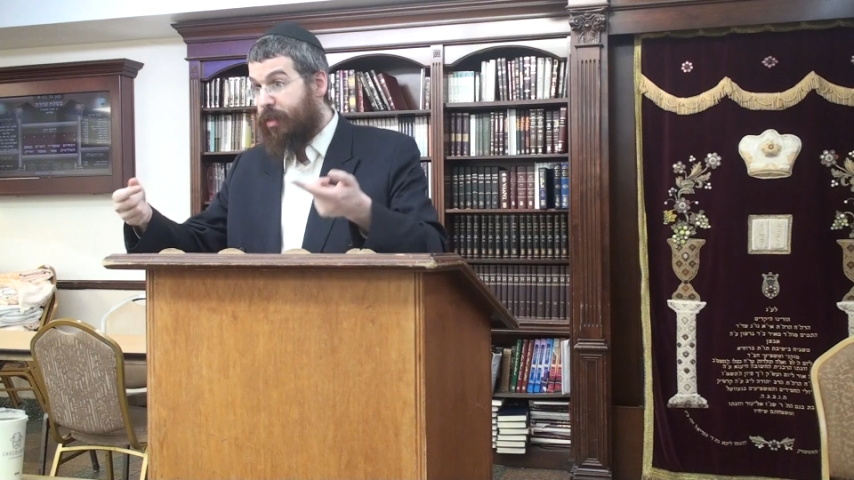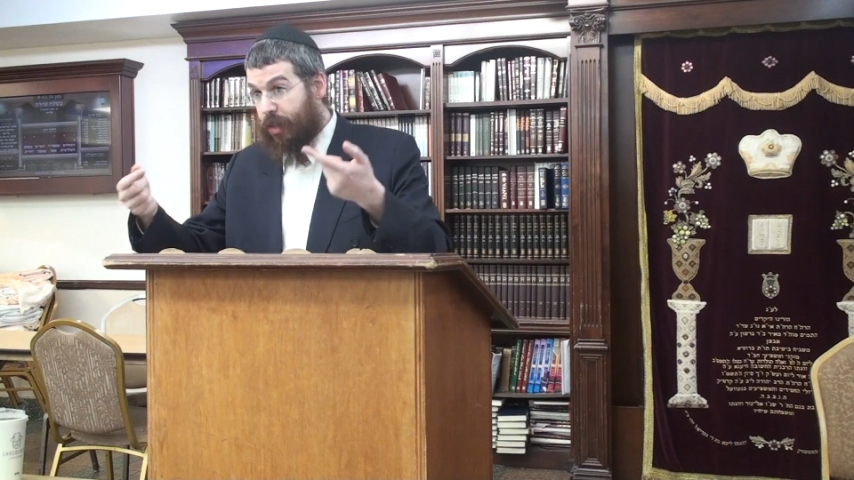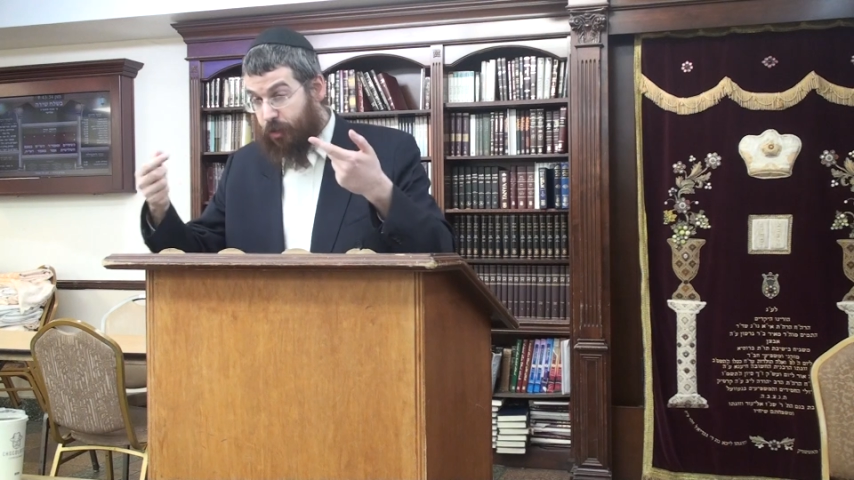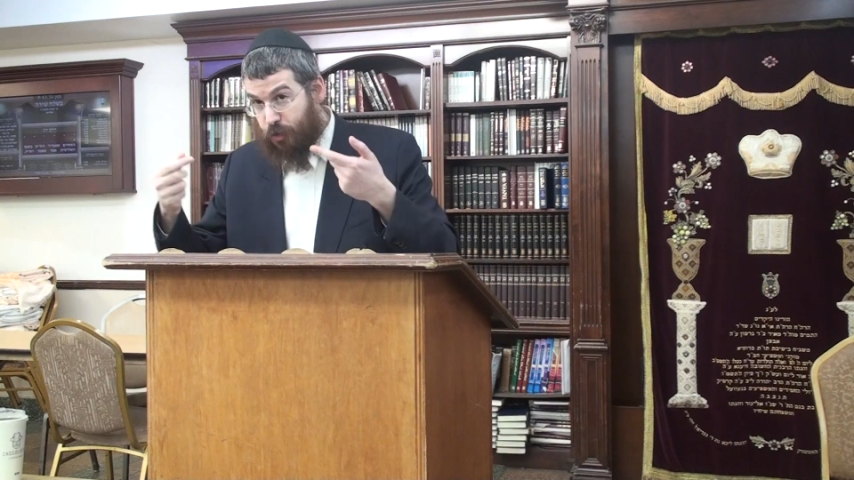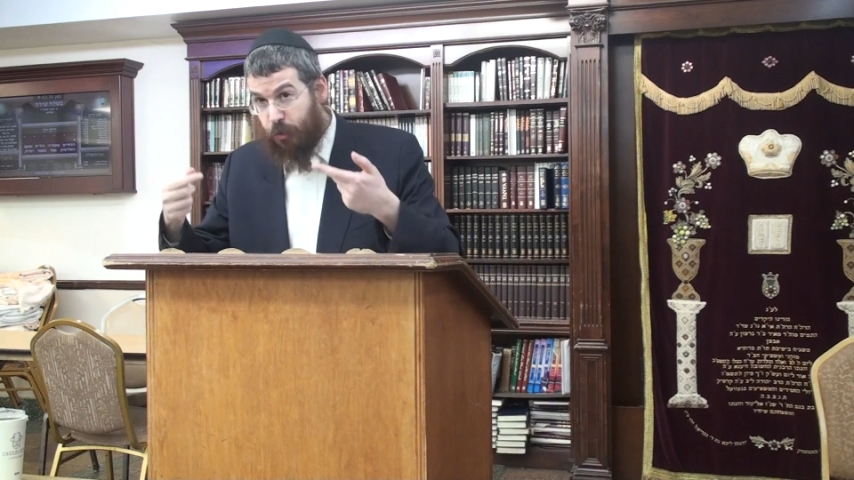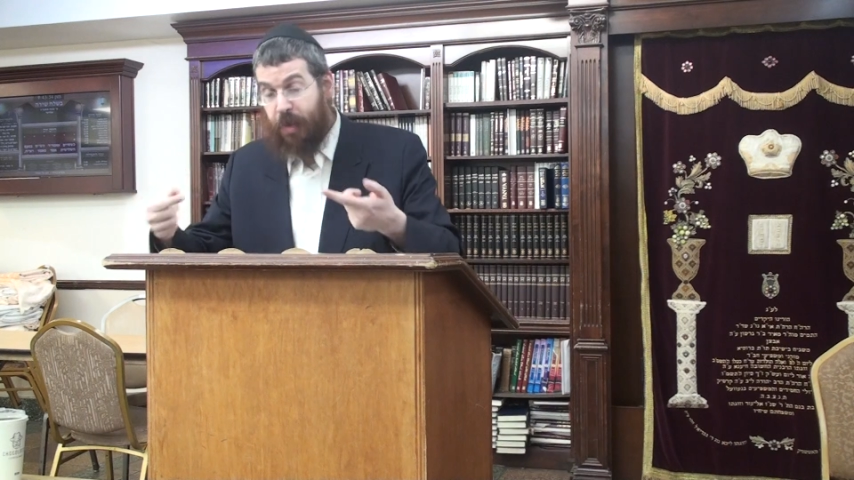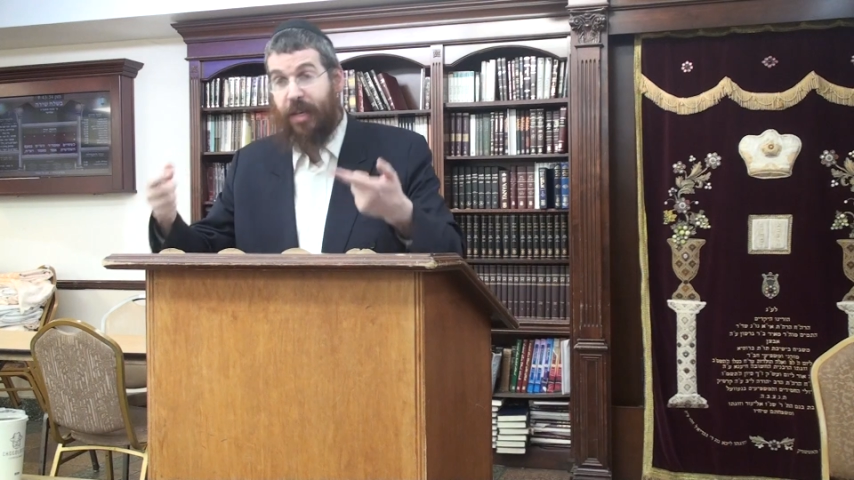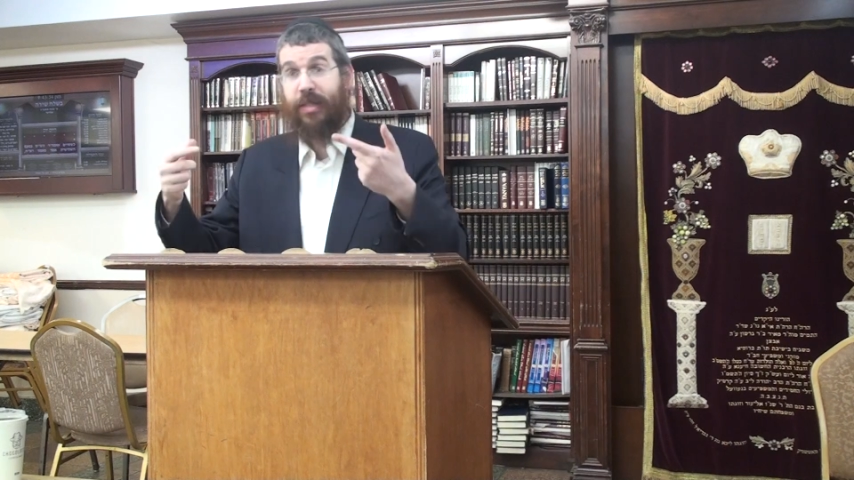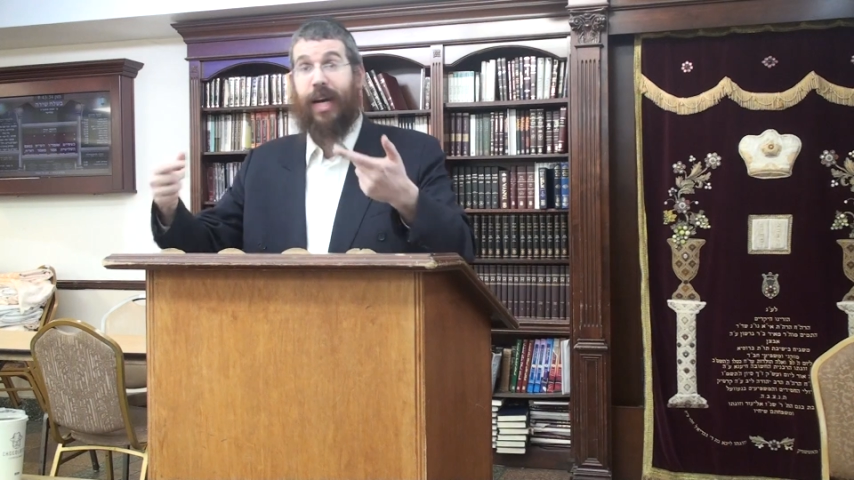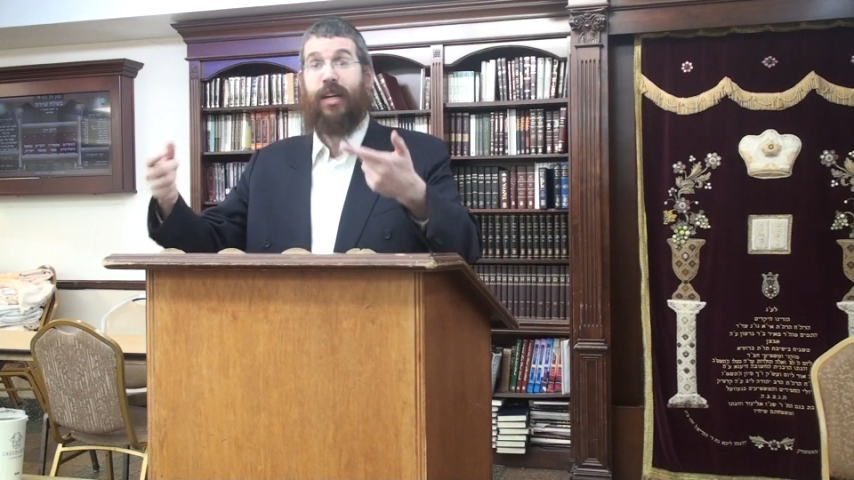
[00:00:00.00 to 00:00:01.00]
that there should be
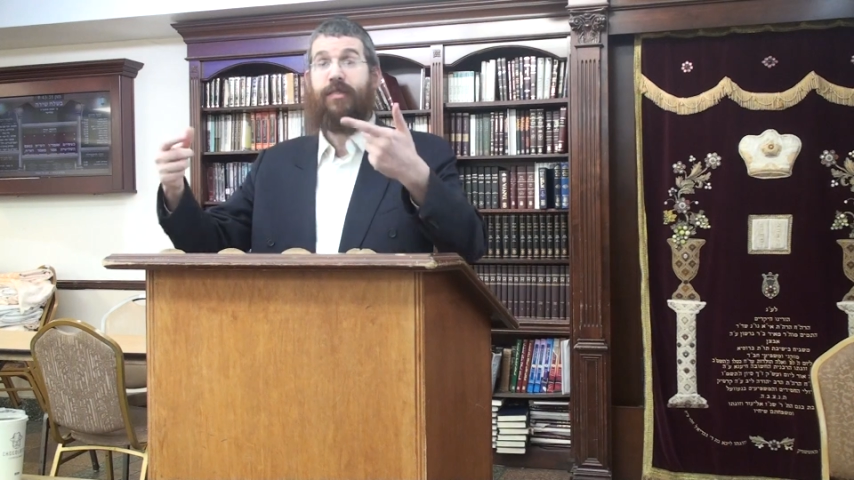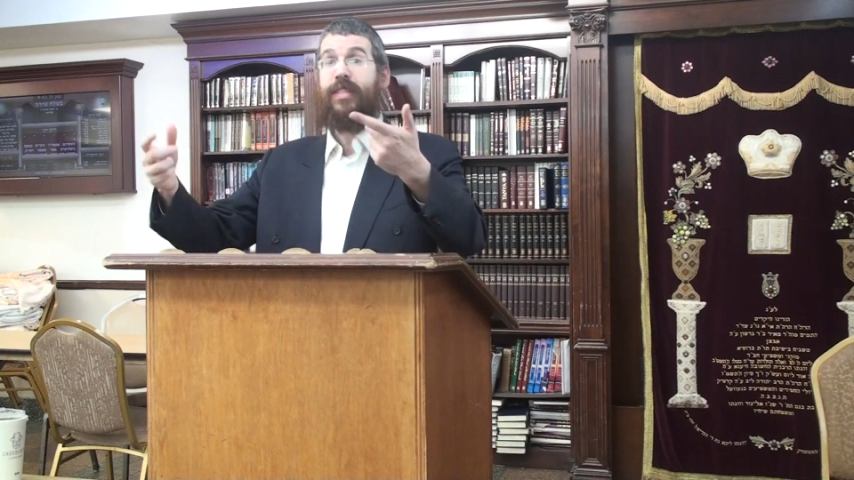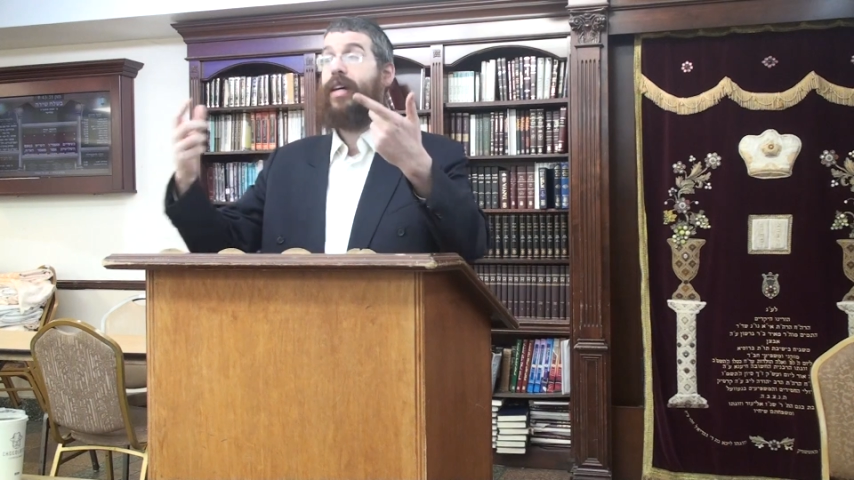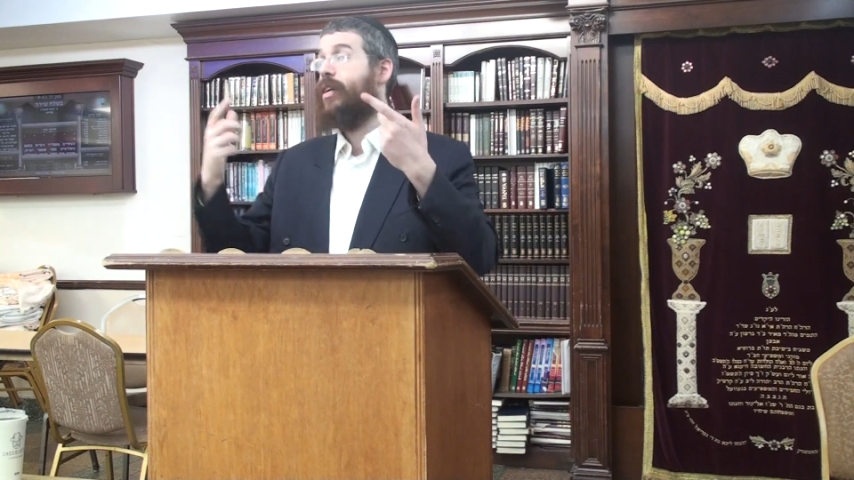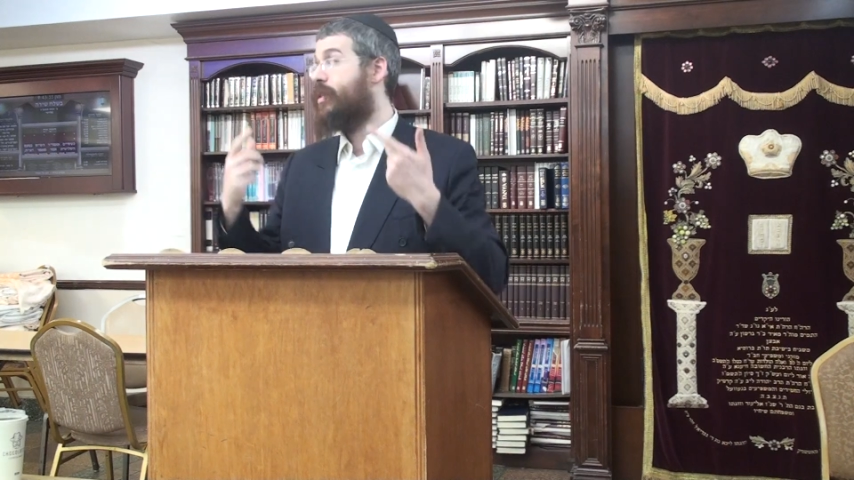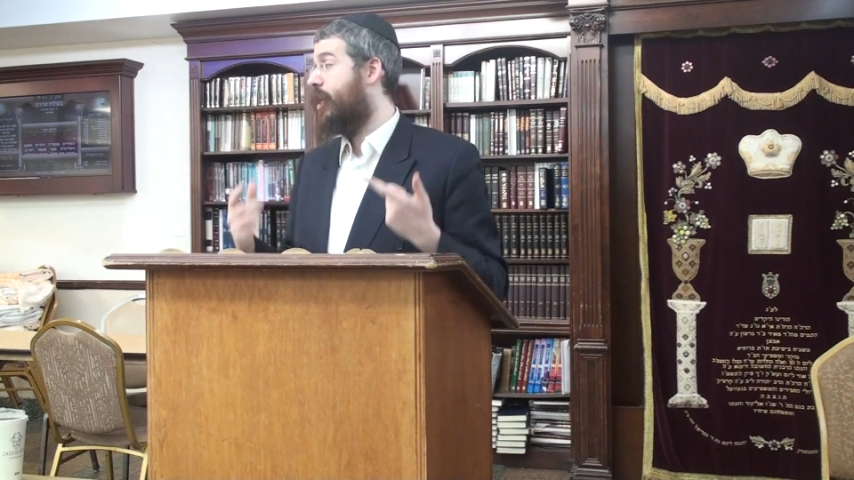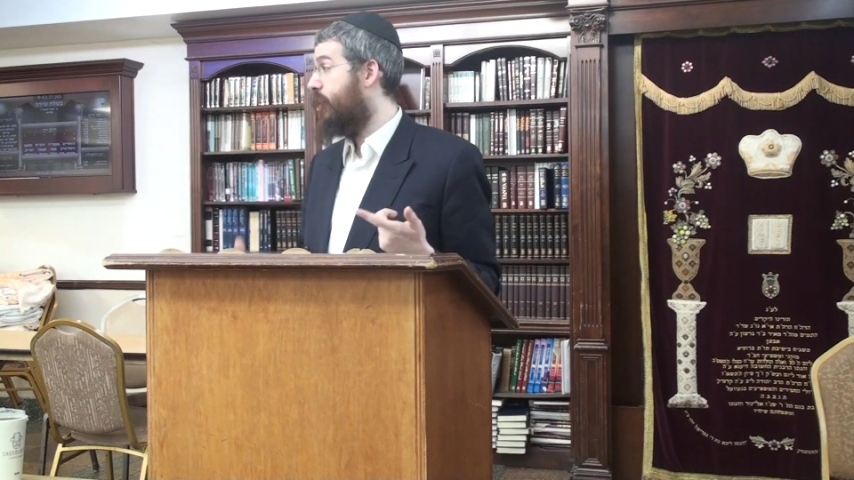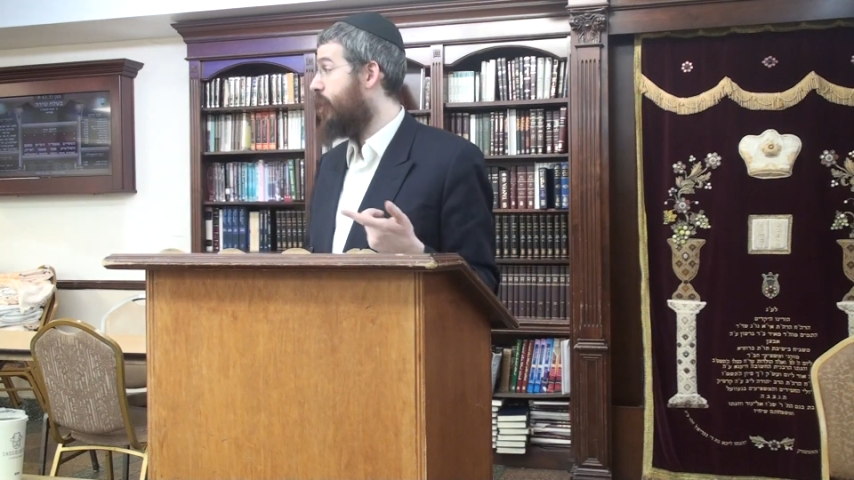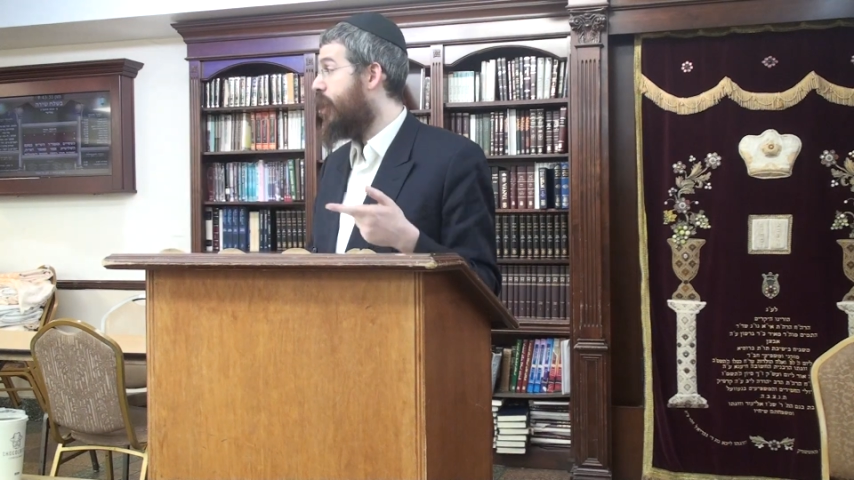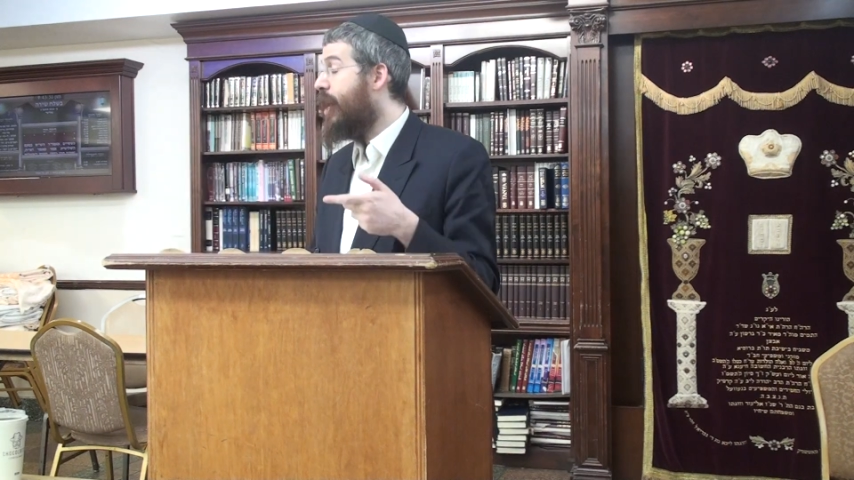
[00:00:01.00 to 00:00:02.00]
a zari v'zera zari.